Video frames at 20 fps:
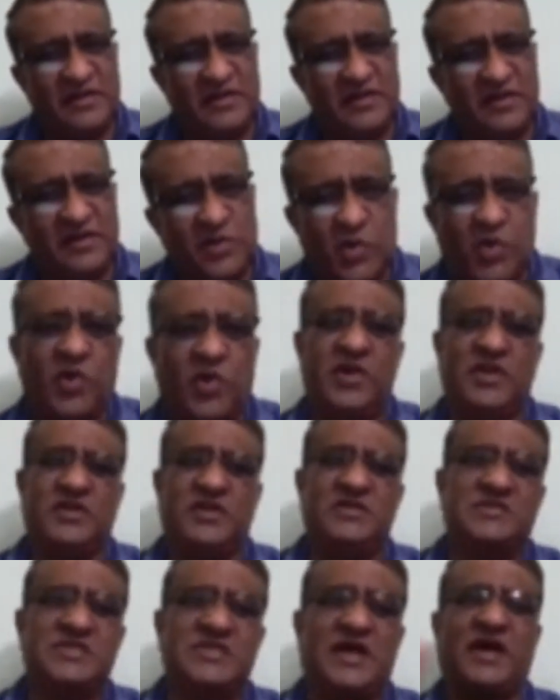good,
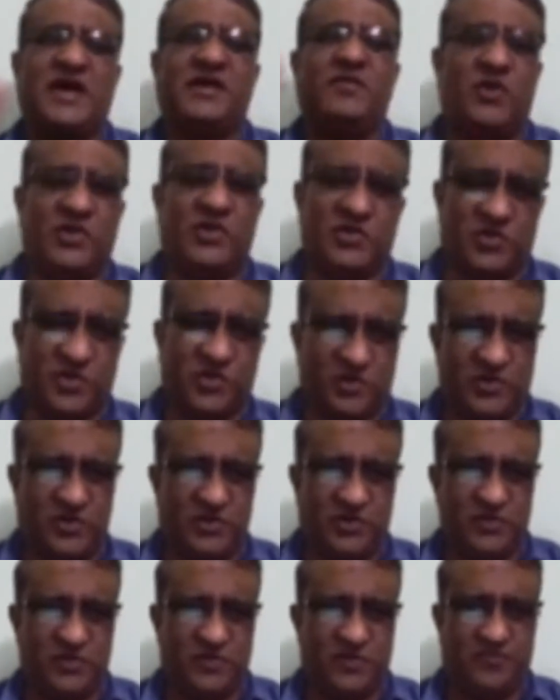sir, I want to talk to
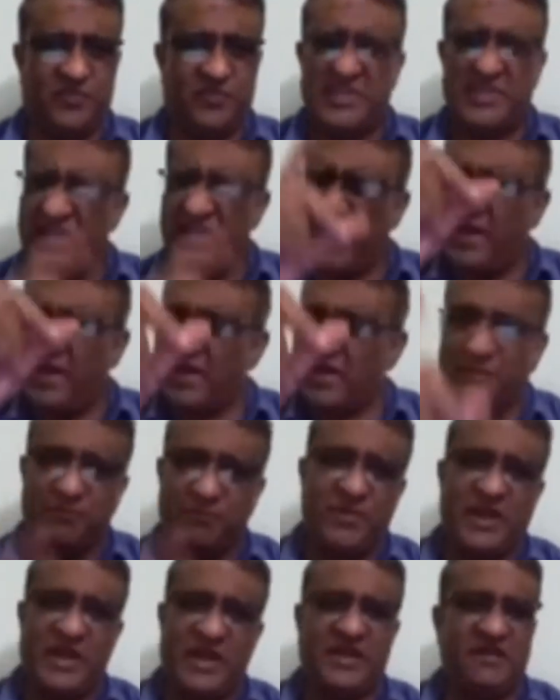you. She had a
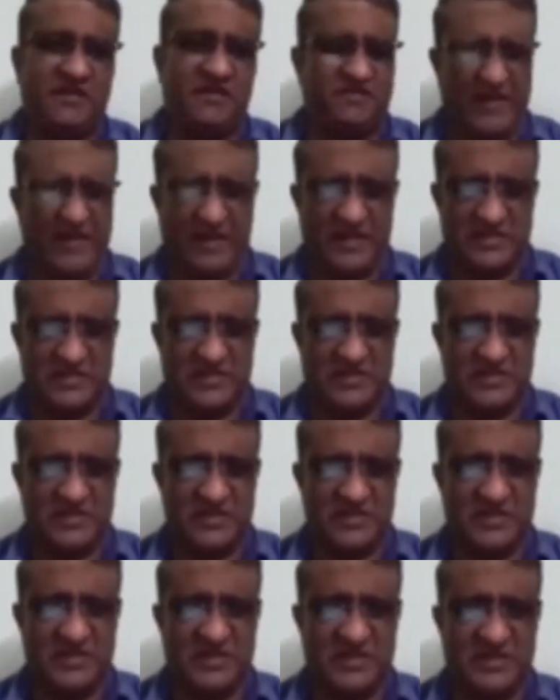complaining face.
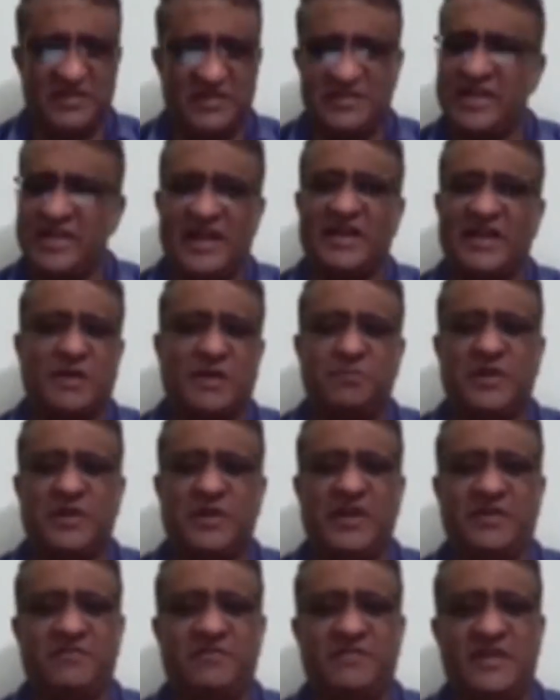She had a
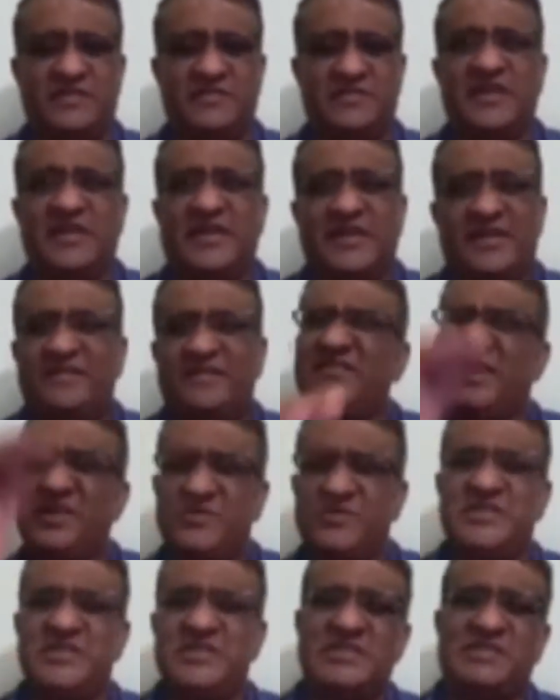complaining face. When you
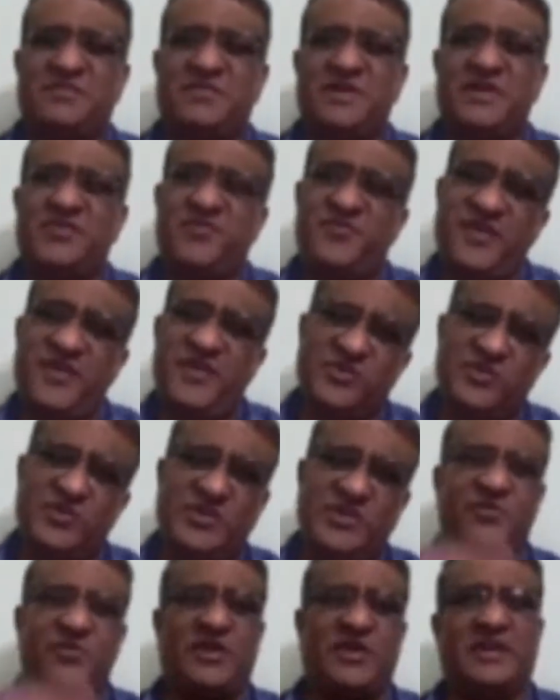see somebody's face only,
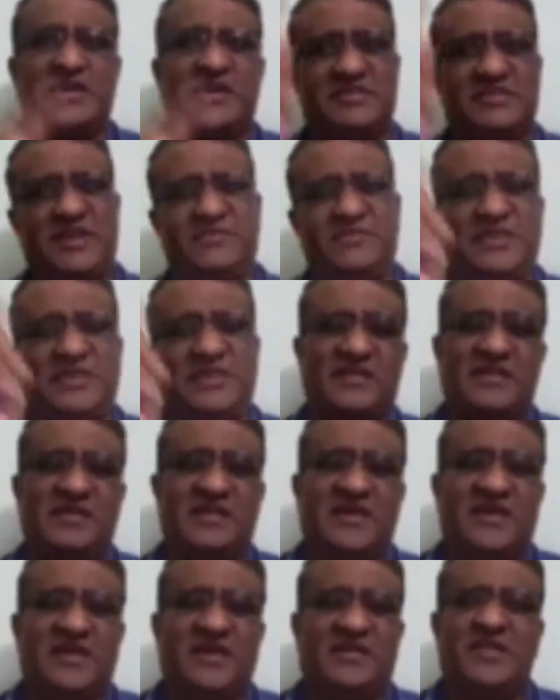you can understand
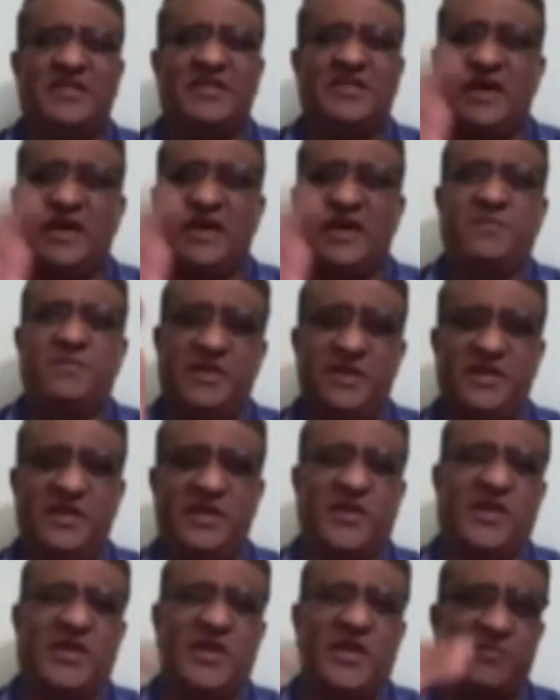whether they're happy,
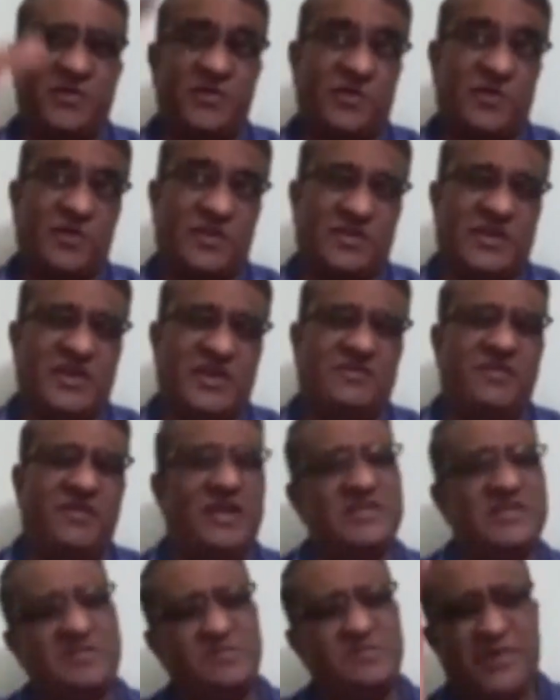not happy, what kind of
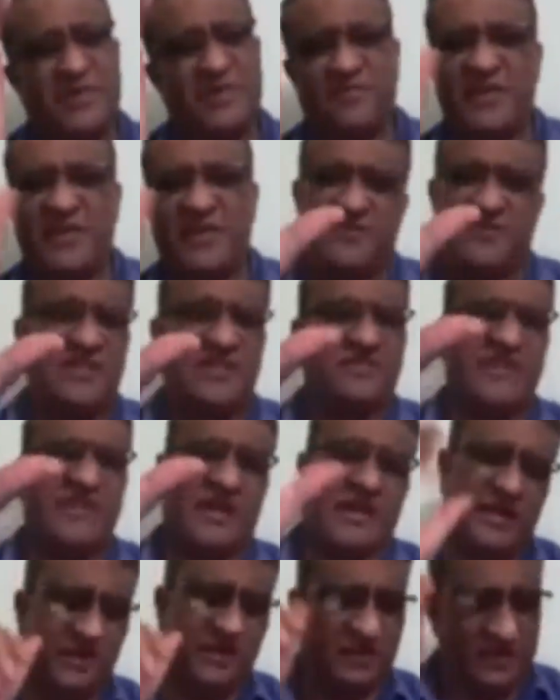feelings. By face
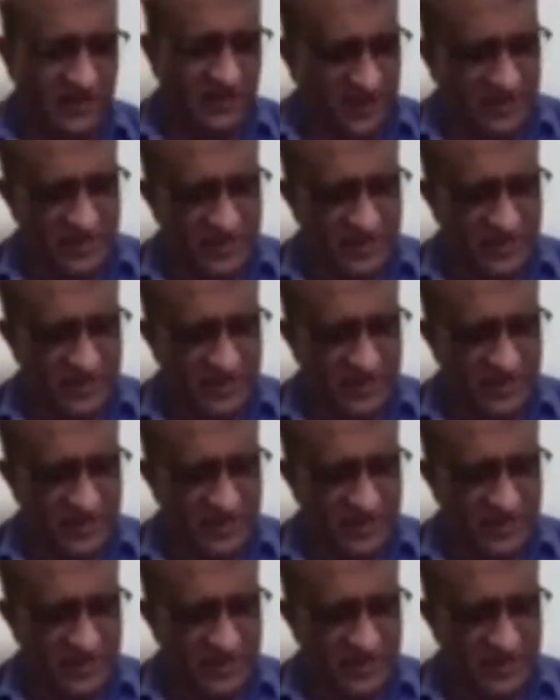reading.